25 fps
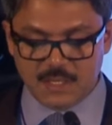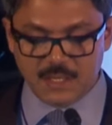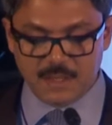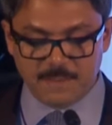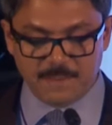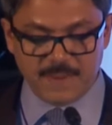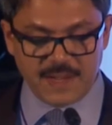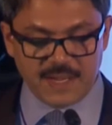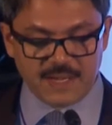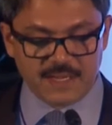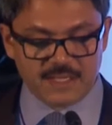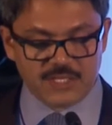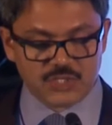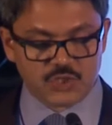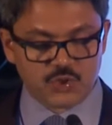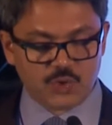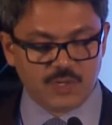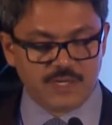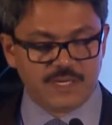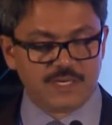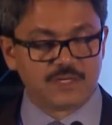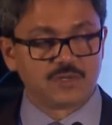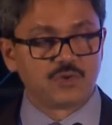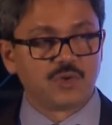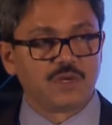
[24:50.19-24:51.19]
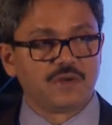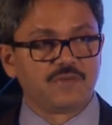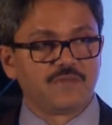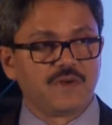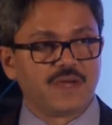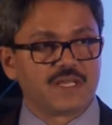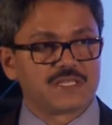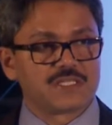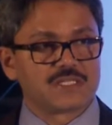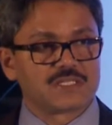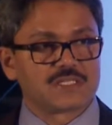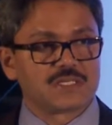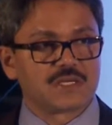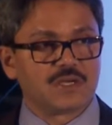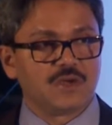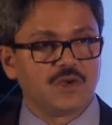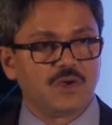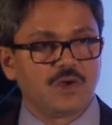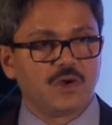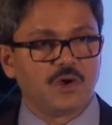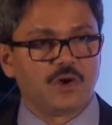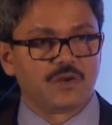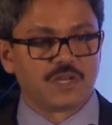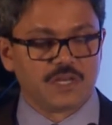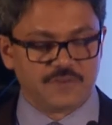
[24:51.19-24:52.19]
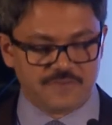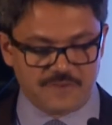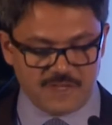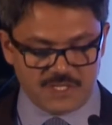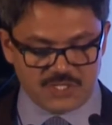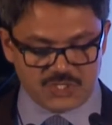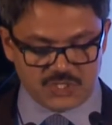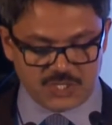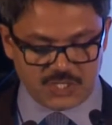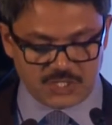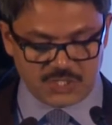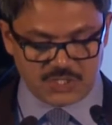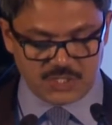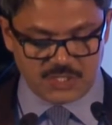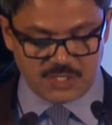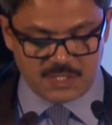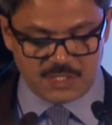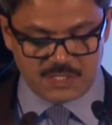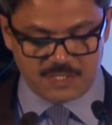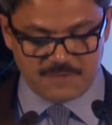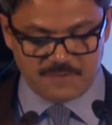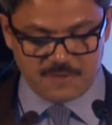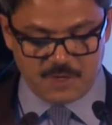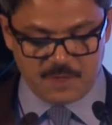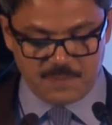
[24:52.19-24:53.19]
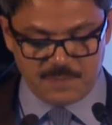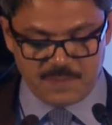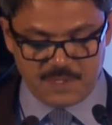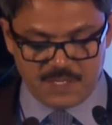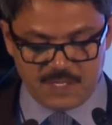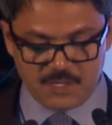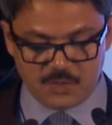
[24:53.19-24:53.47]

uh, Bangladesh will need to invest uh, on infrastructure development